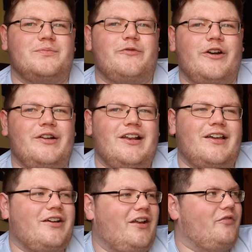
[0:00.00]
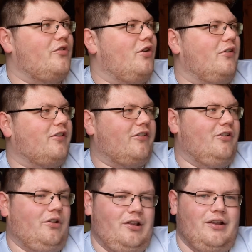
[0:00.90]
Very kind of old
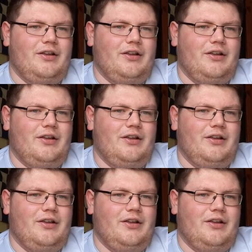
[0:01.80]
school